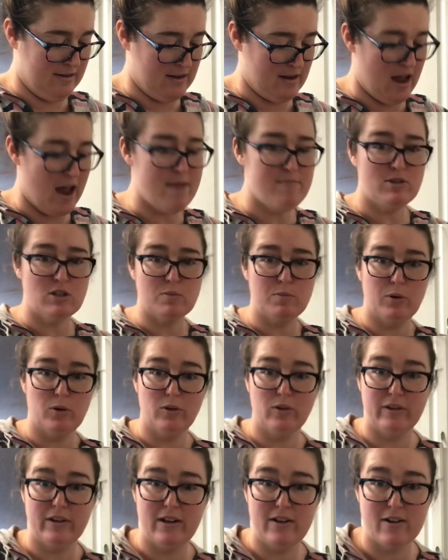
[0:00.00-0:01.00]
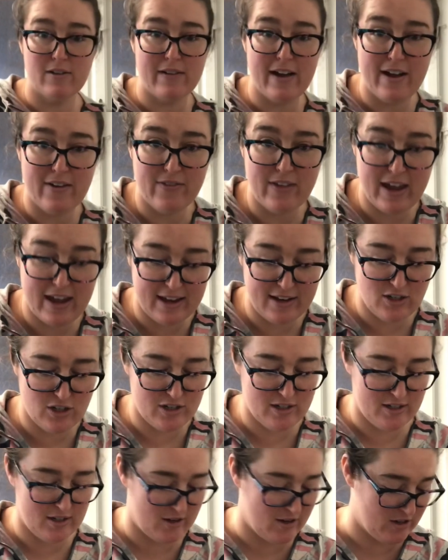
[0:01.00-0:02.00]
I'm just pulling around the edges.
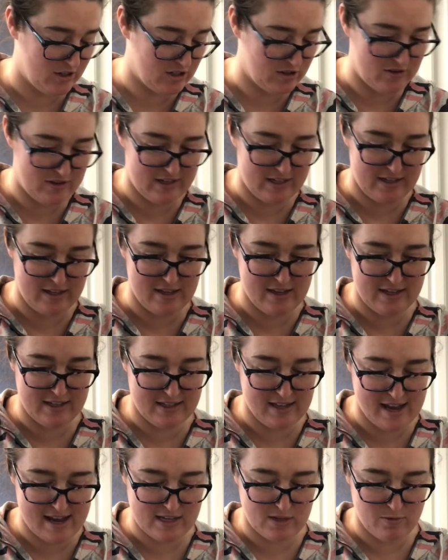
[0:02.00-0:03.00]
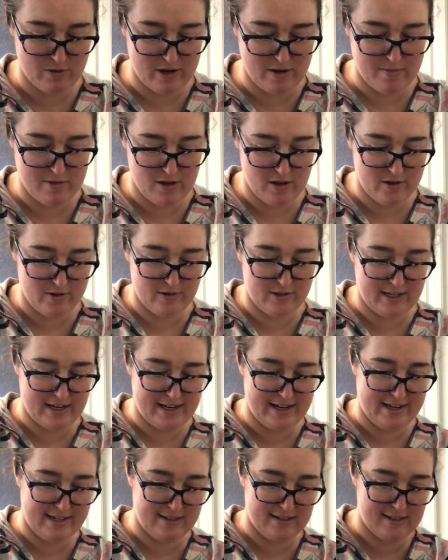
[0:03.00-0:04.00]
I'll show this last one up close, I
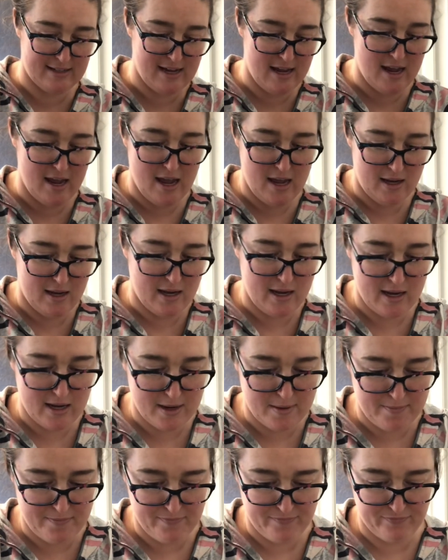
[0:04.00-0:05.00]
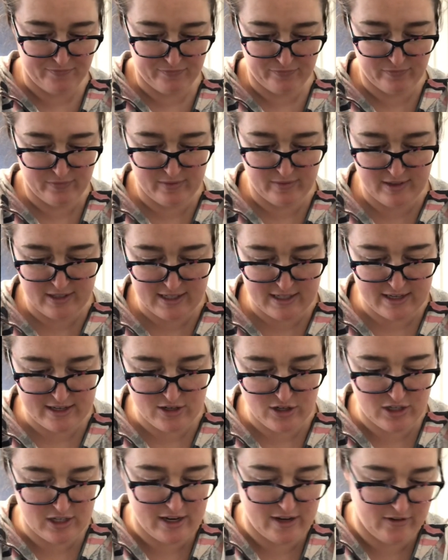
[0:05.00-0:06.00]
guess, instead of just
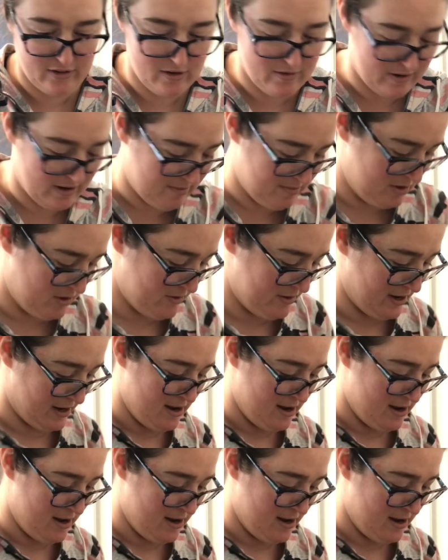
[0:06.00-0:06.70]
telling you what I'm doing.